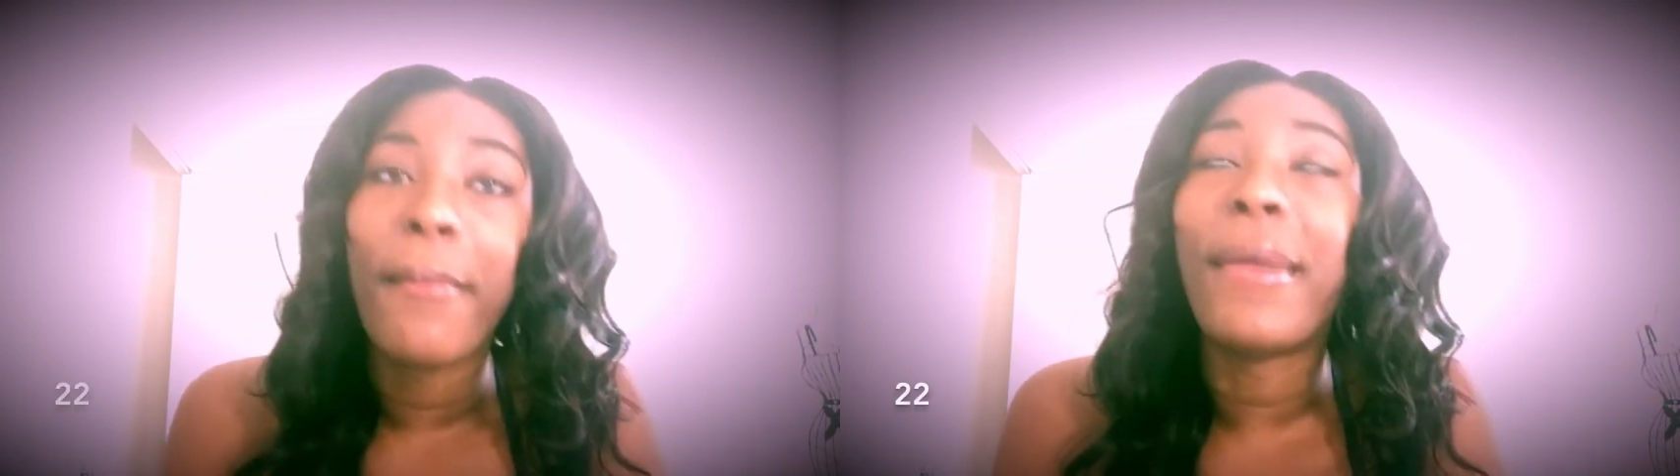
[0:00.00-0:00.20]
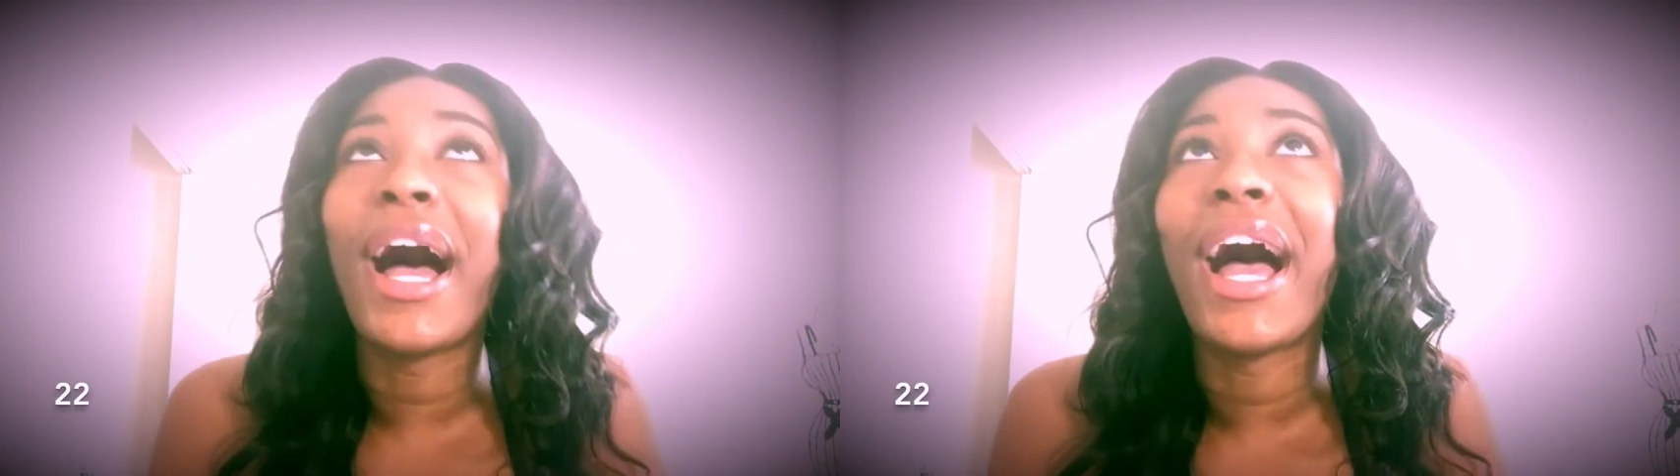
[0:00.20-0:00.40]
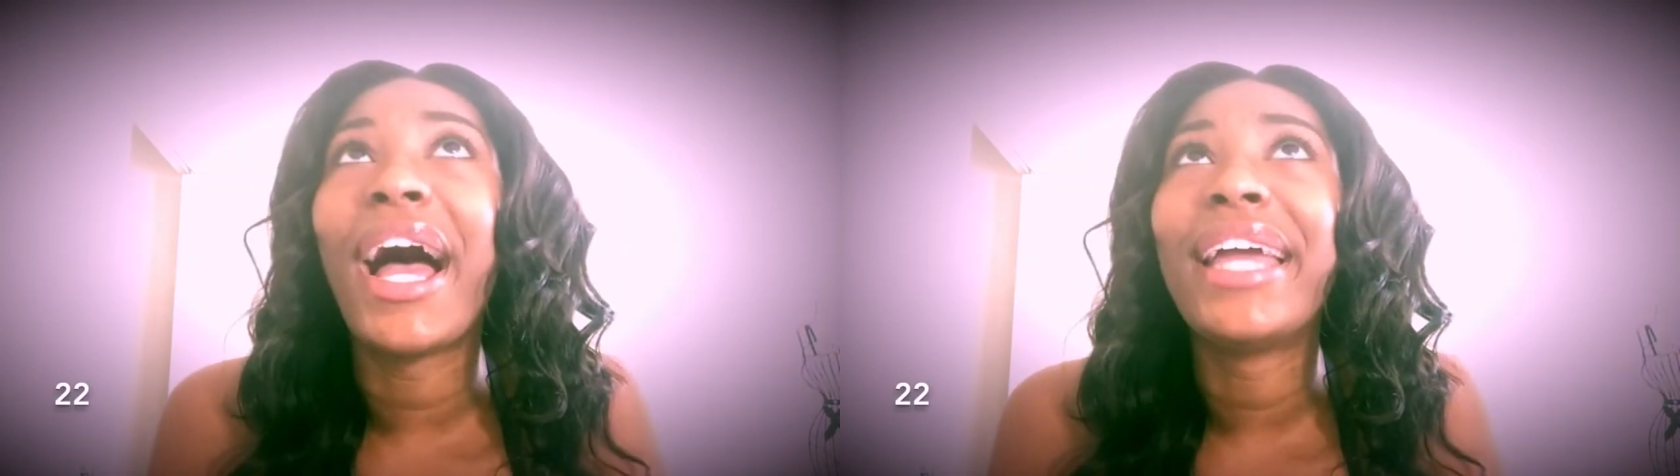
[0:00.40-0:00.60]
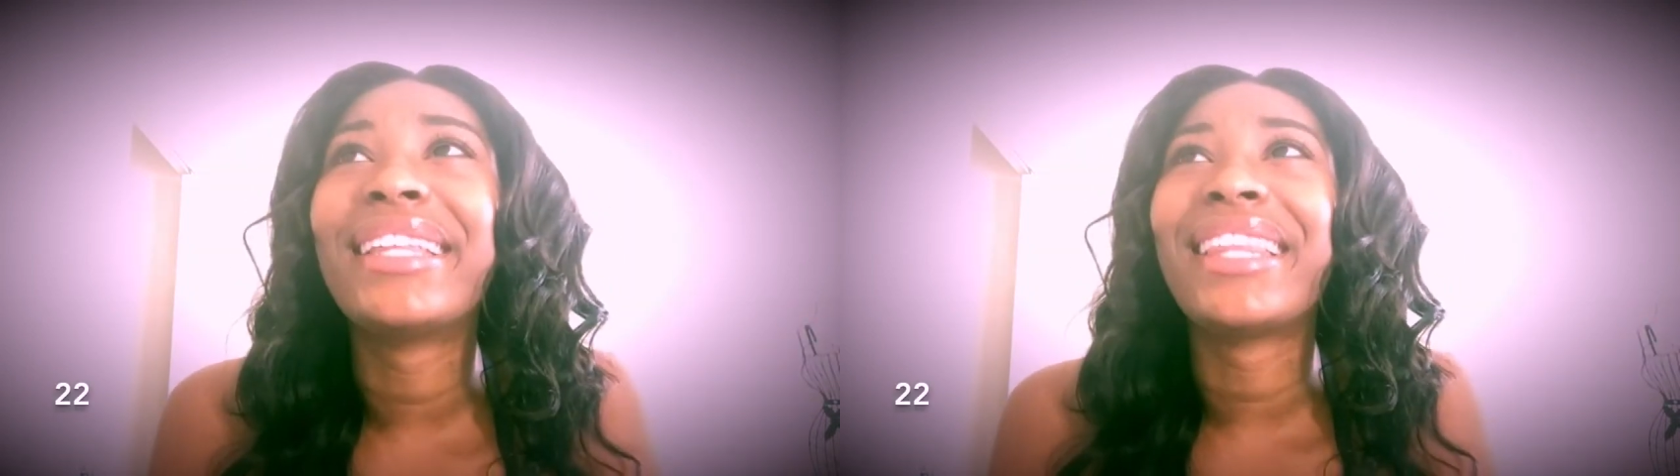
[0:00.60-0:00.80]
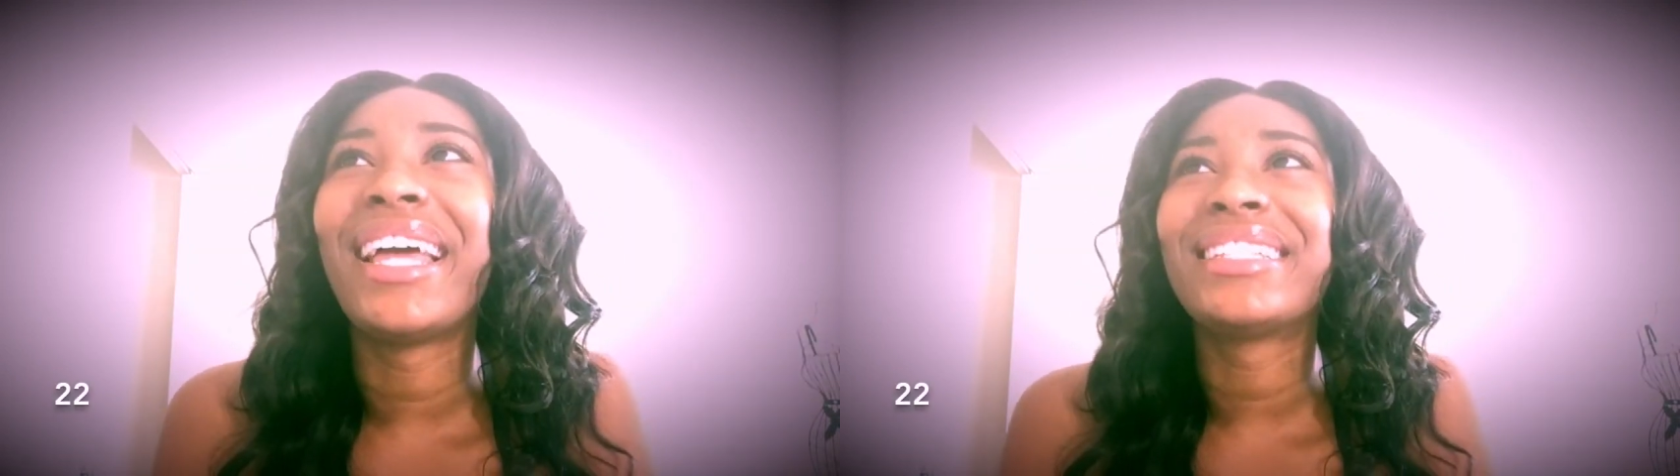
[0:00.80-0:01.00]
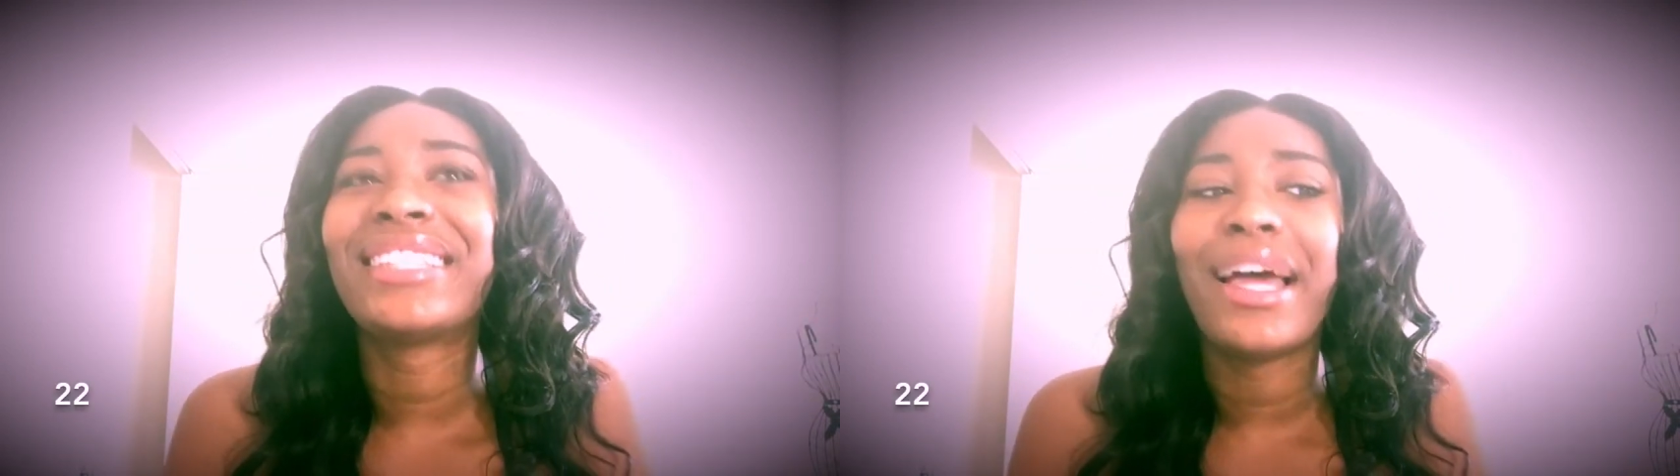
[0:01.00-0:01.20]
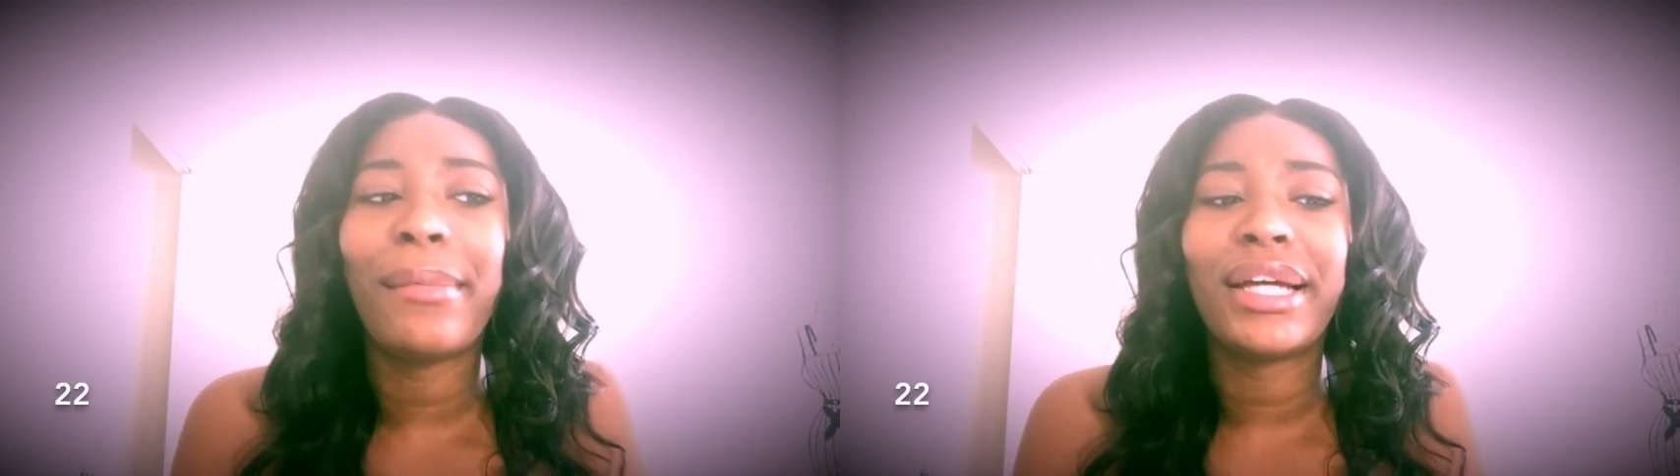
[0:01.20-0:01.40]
My height last time